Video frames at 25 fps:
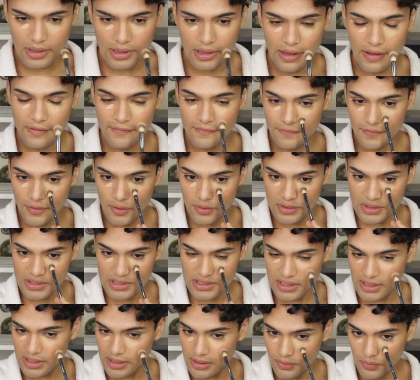I'm
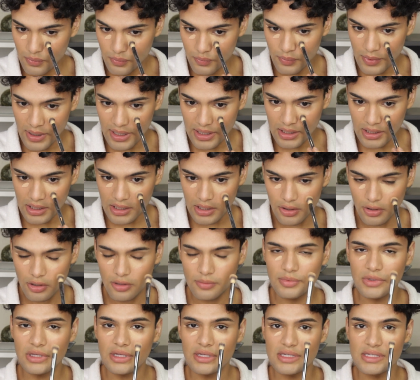focusing it right
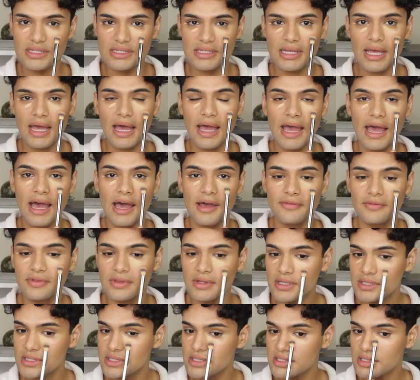here because I have
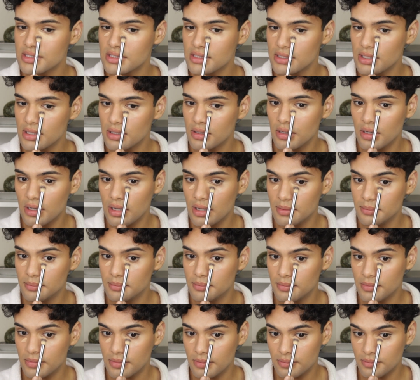this
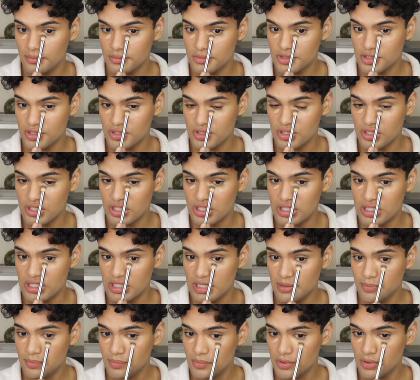just
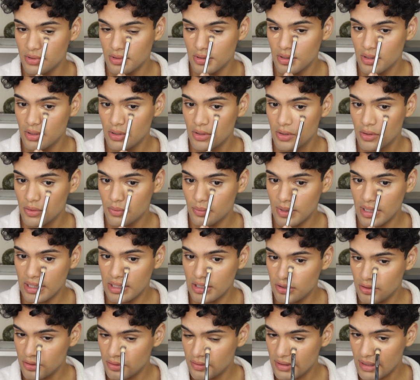dip
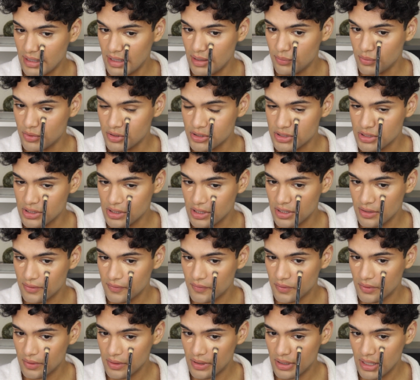right here that I want to
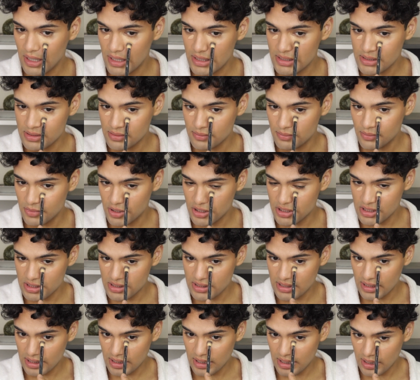cover as much
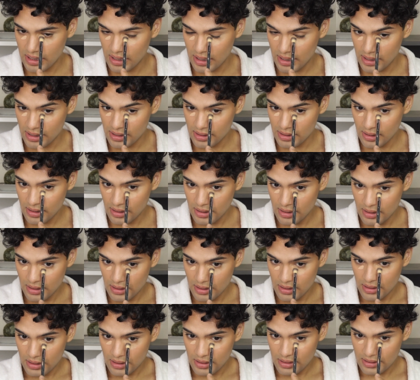as I can.
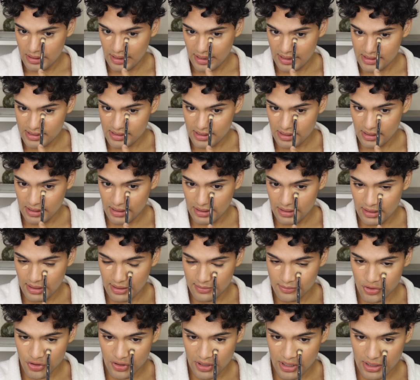That's the thing that
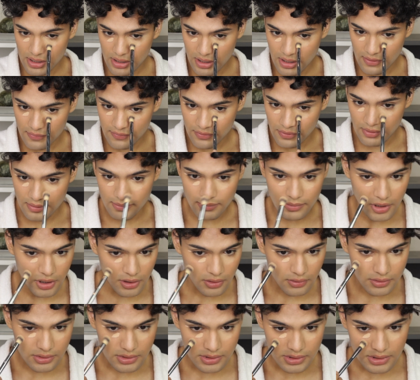I'm trying to cover the
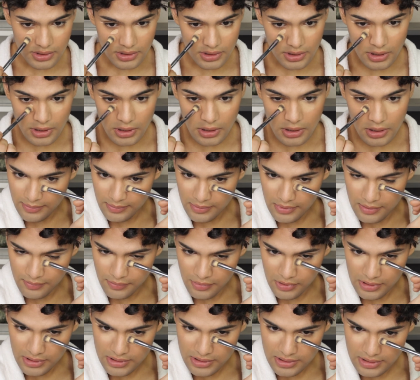most. I'm gonna
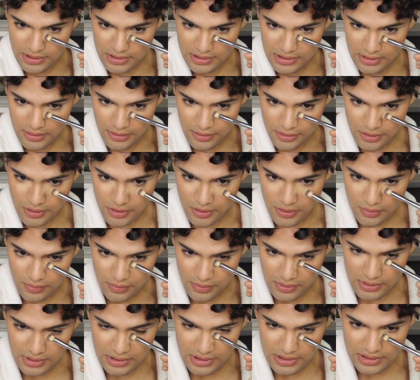bring this concealer too
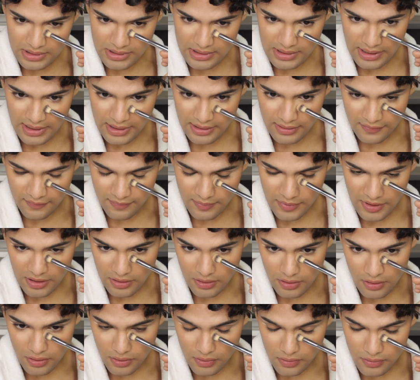on the side of my
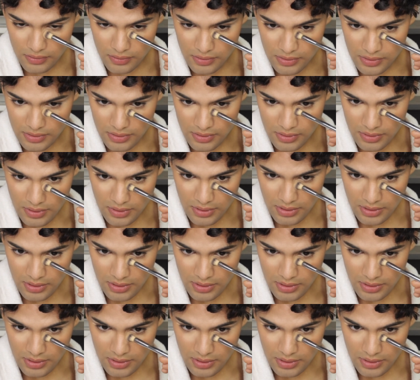nose